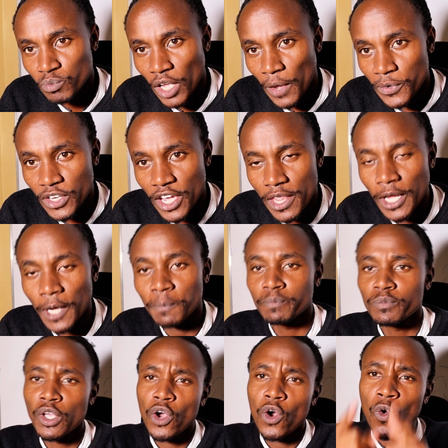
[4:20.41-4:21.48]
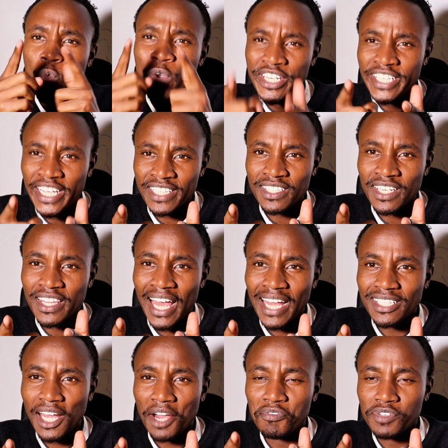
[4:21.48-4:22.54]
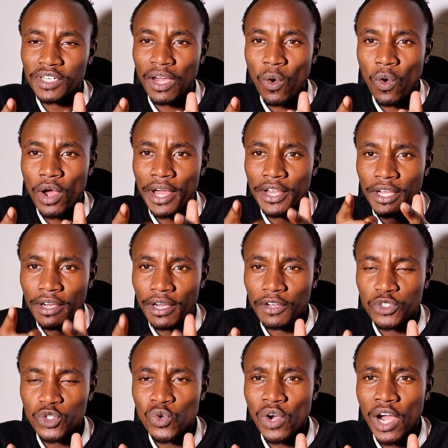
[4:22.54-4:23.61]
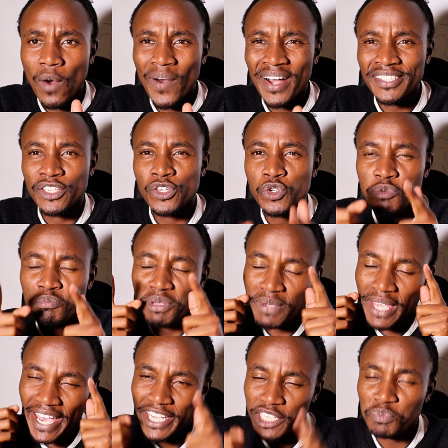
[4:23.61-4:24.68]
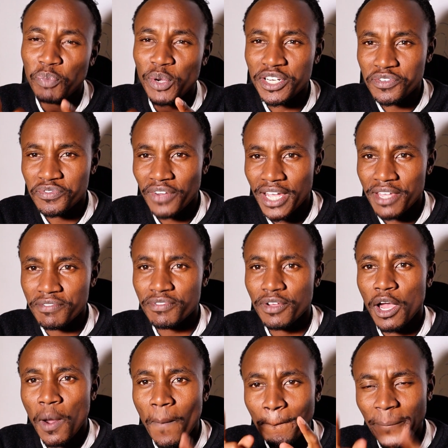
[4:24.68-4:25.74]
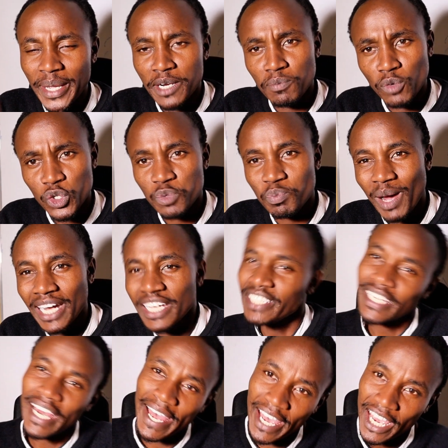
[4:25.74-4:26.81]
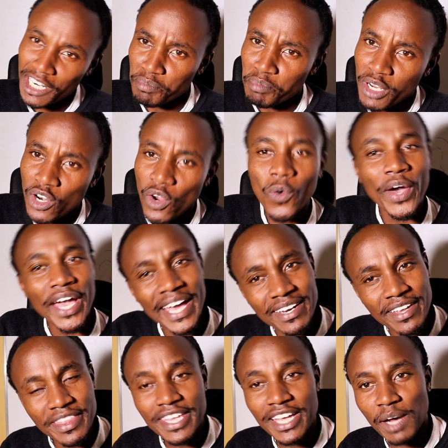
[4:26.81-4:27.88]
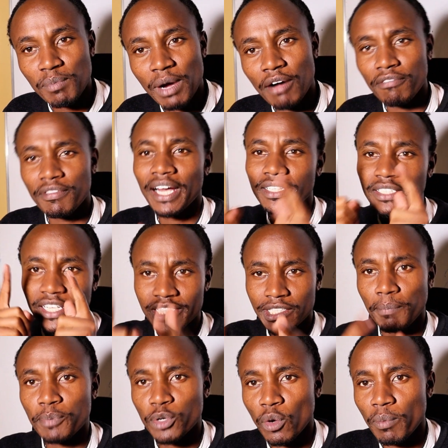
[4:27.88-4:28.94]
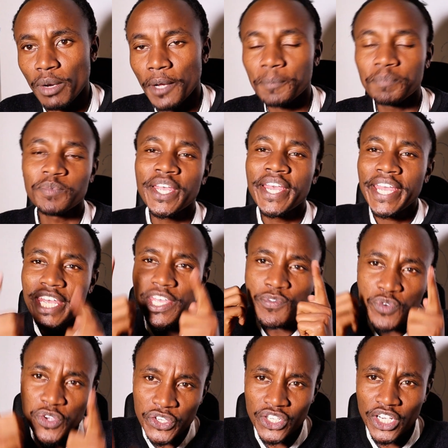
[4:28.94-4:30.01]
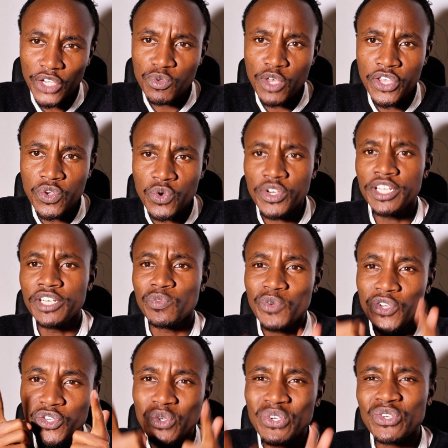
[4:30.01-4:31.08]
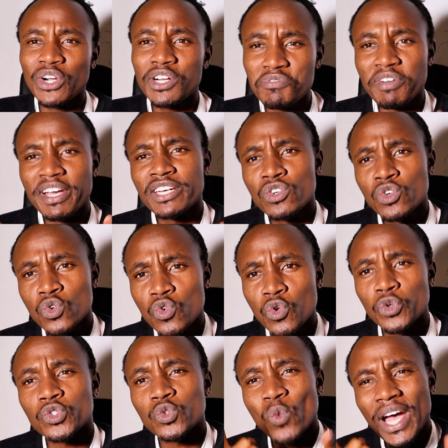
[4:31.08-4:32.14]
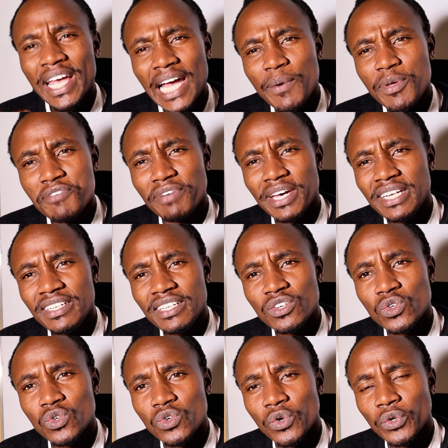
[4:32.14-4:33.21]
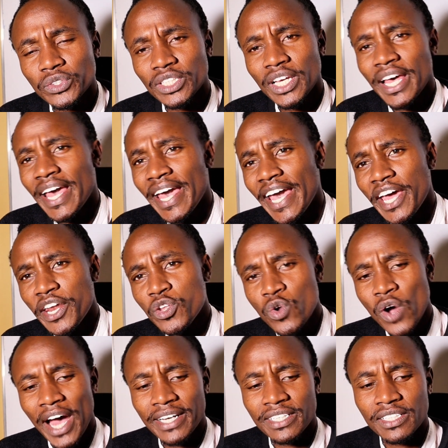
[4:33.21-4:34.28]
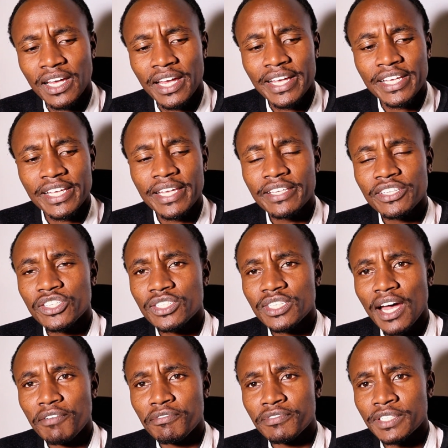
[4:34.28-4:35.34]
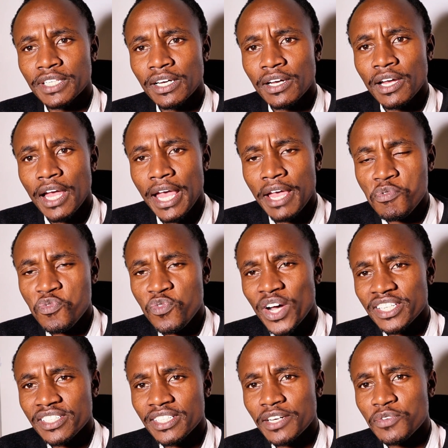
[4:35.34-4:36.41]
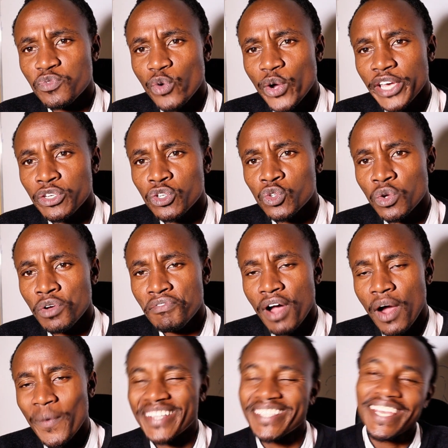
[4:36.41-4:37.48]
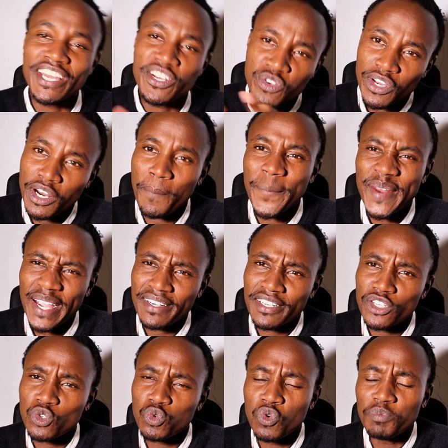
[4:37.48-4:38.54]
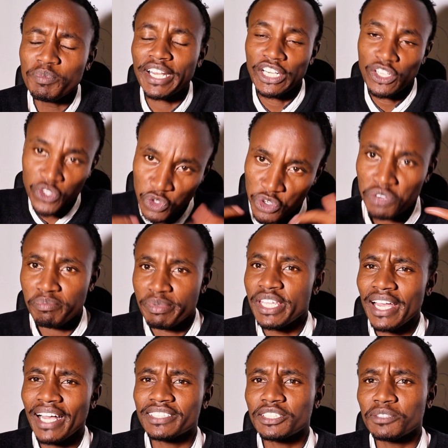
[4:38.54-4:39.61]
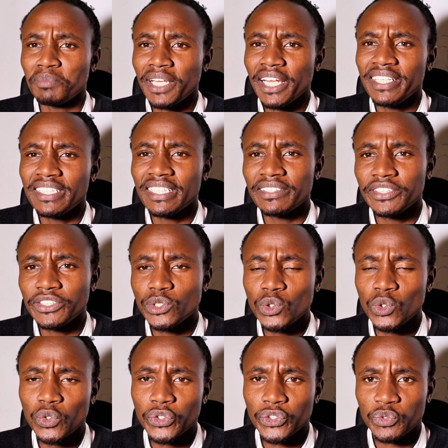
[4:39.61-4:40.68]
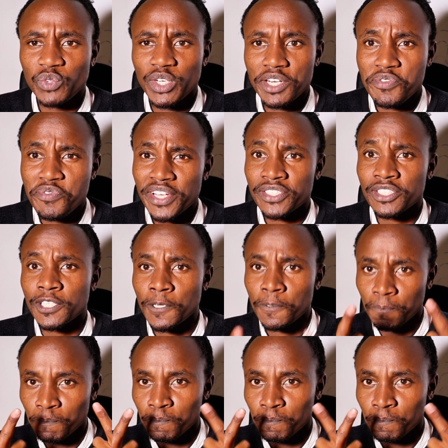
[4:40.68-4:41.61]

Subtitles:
Are we together? We test that after 2 hours, it should be 8.5 millimoles per liter and below. Anything above that is a problem. If we check your urine, we should not find glucose. Why are we finding glucose and you had starved, fasted for 8 to 12 hours and you're a pregnant woman? You should be assimilating this glucose very fast.